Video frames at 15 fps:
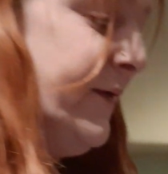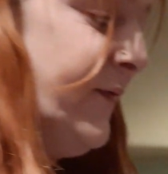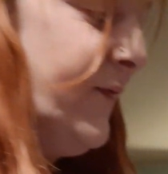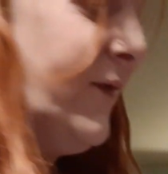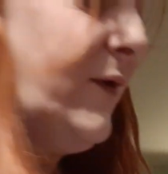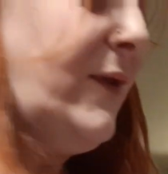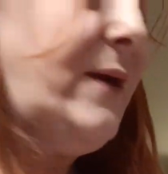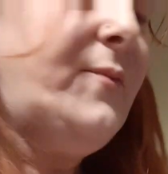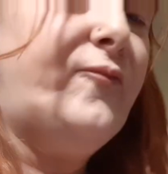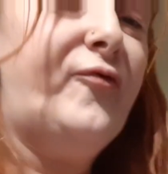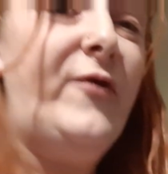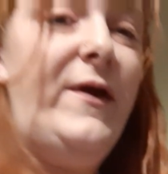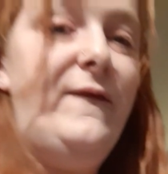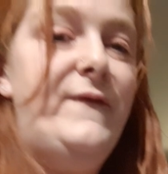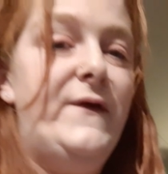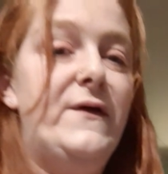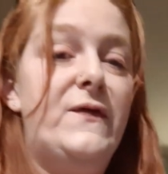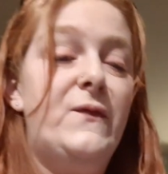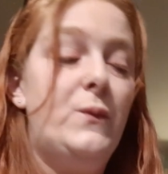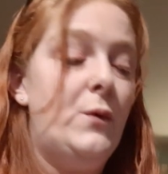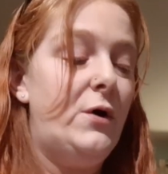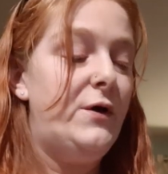So that
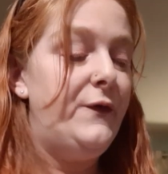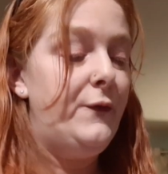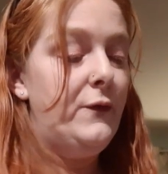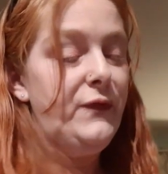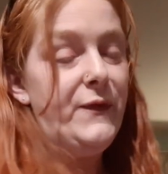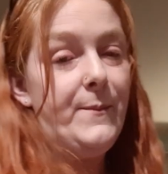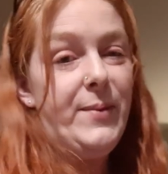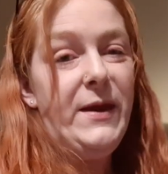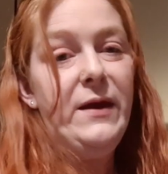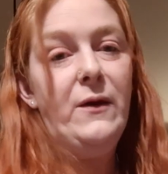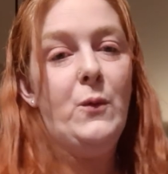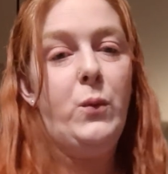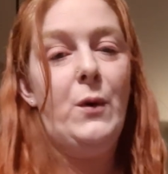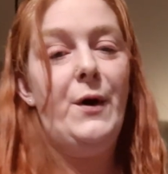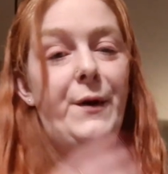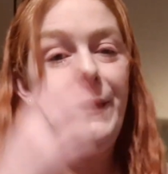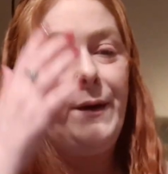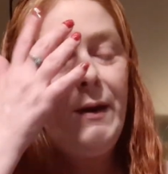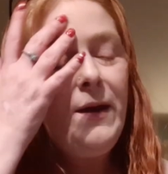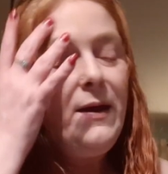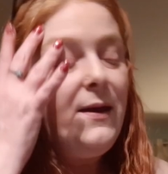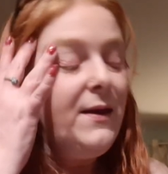previous one, the pink one,
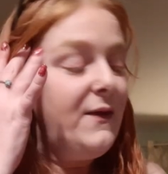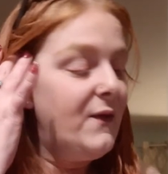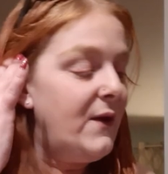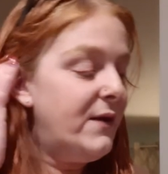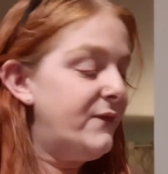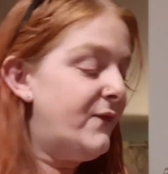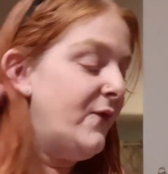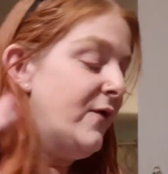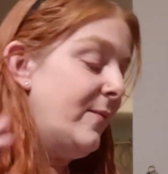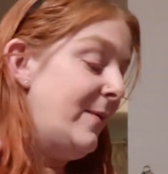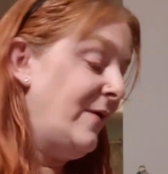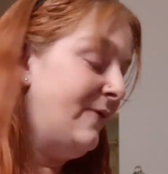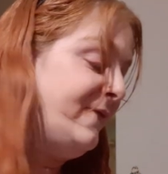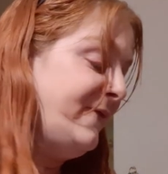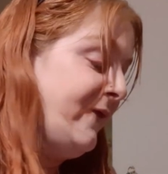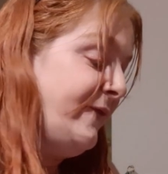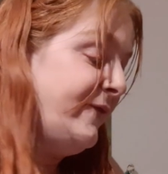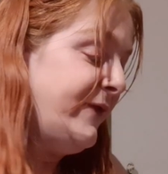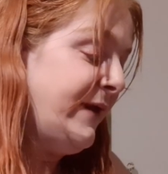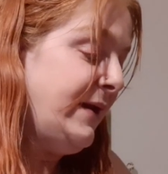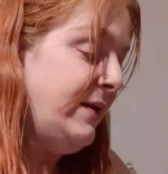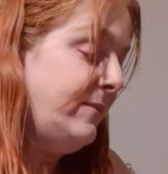that took about
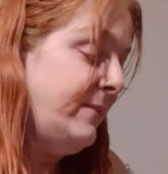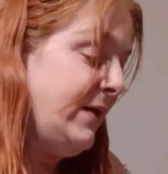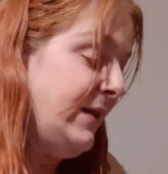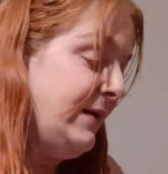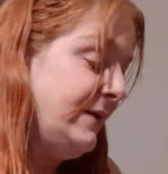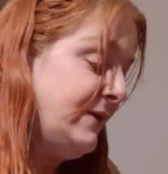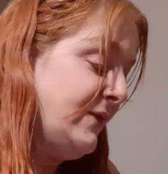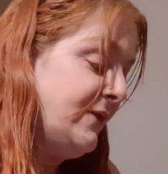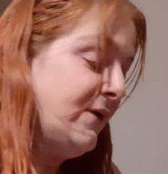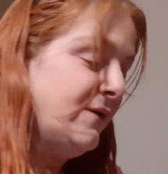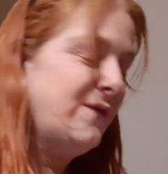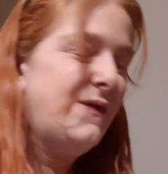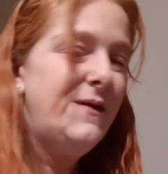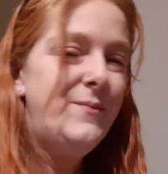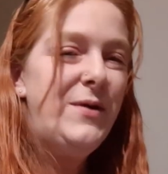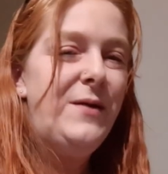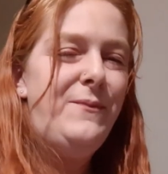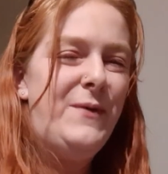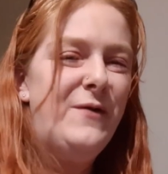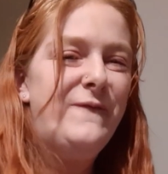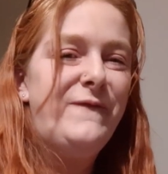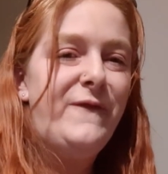15 minutes. So it's going to be
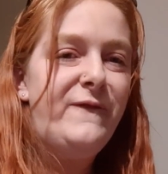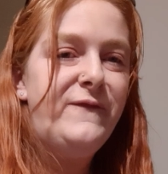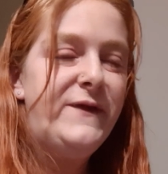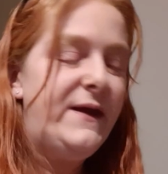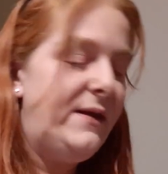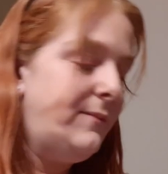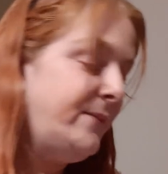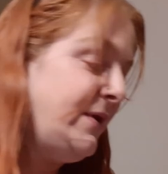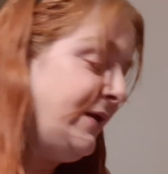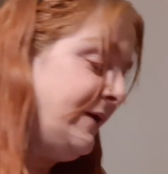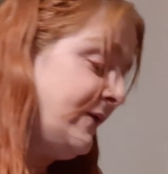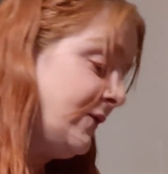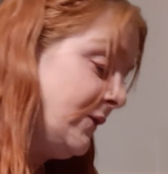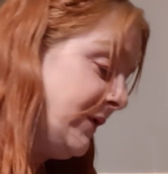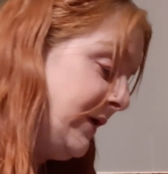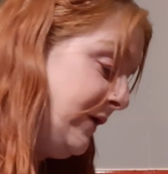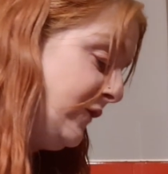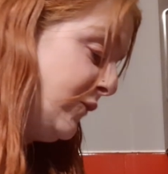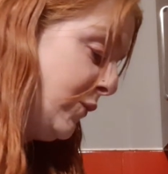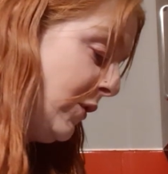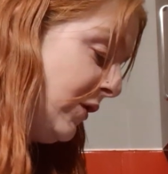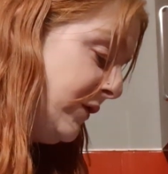about 15 minutes on each
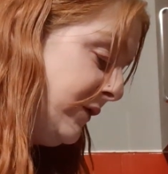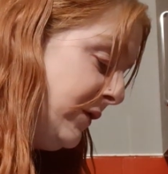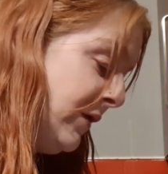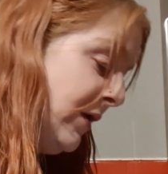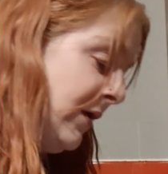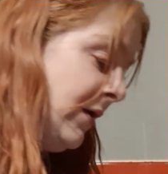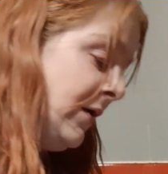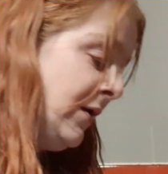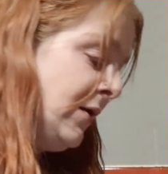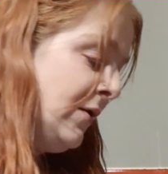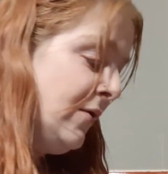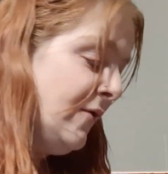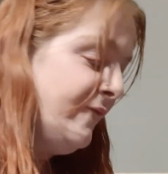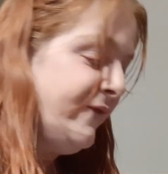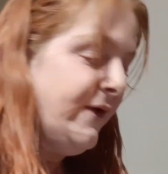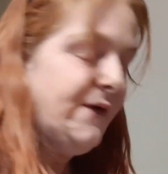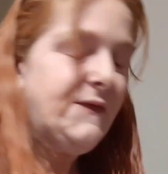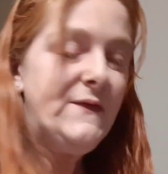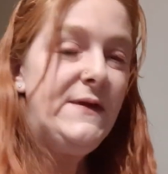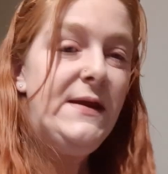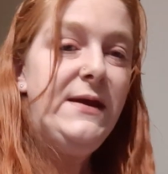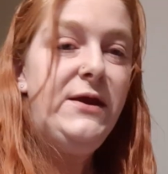one.
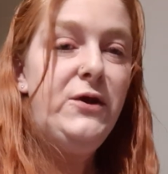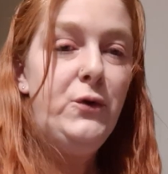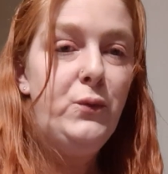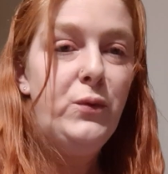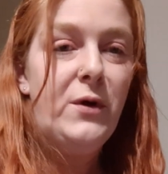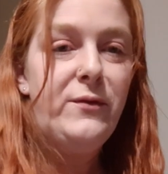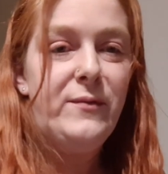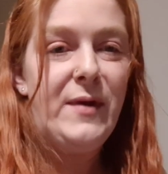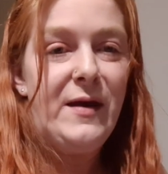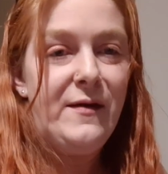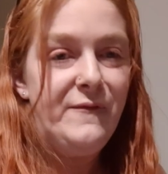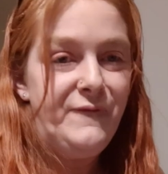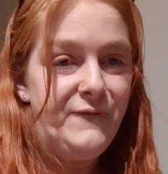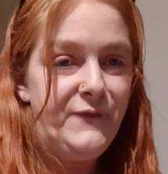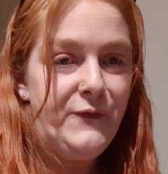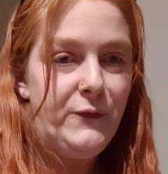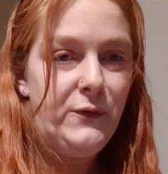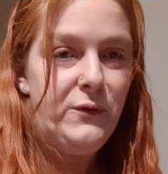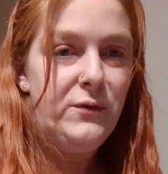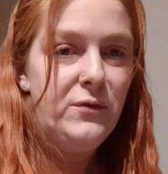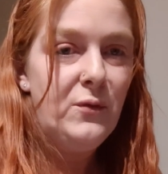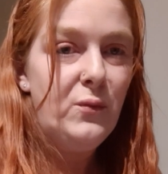Obviously you won't have
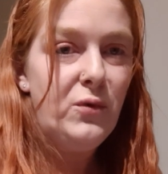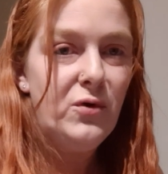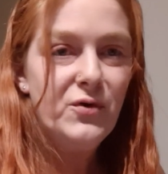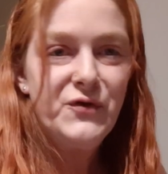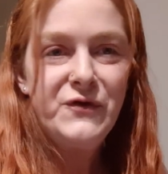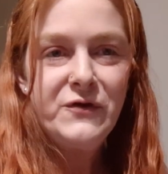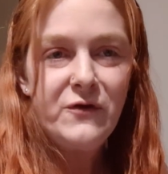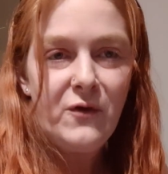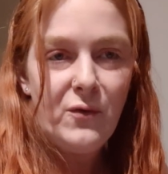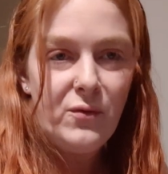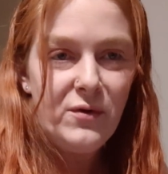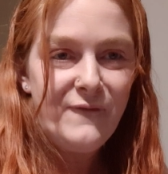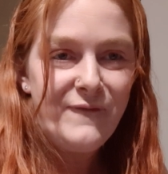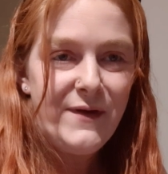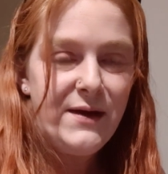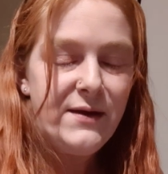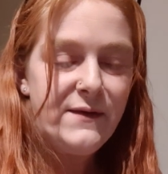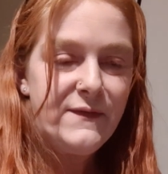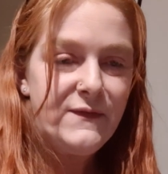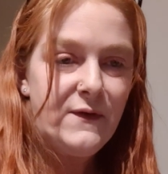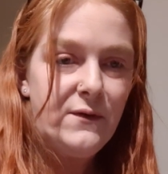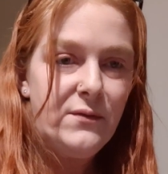to watch all of it
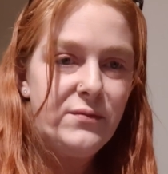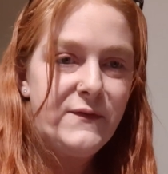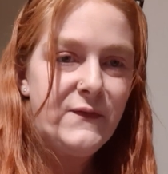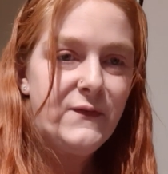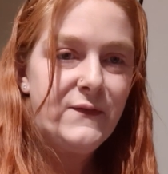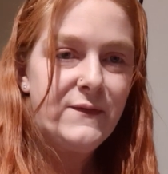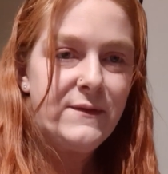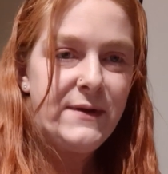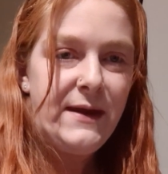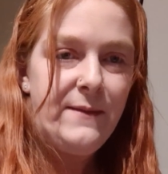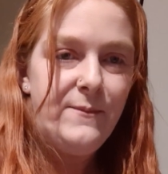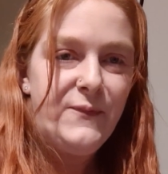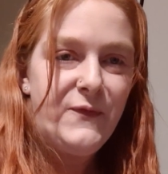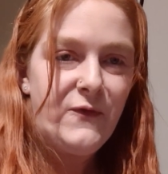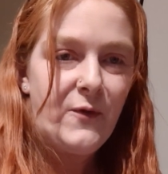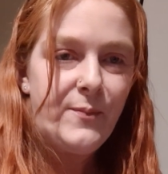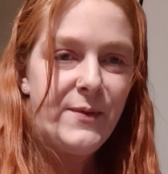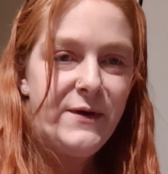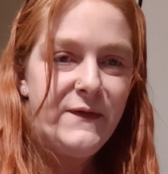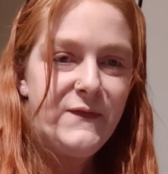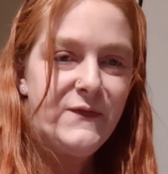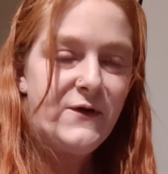because I'll just keep stopping
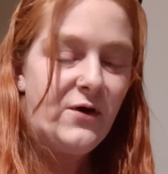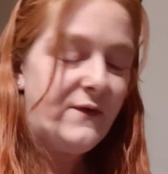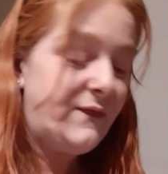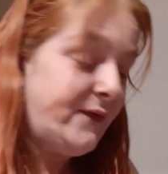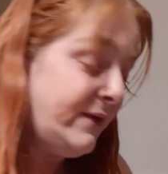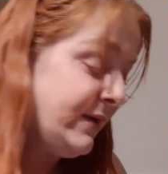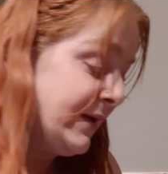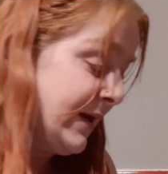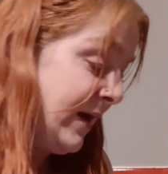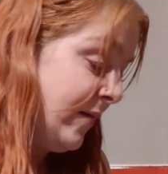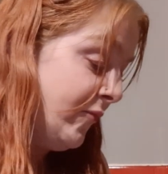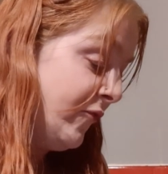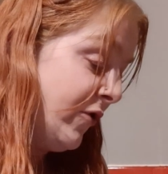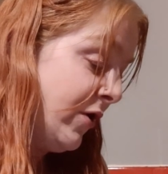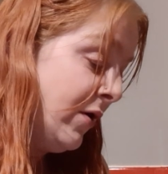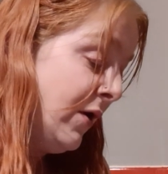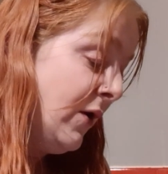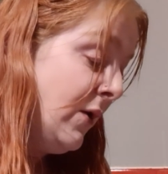and starting the camera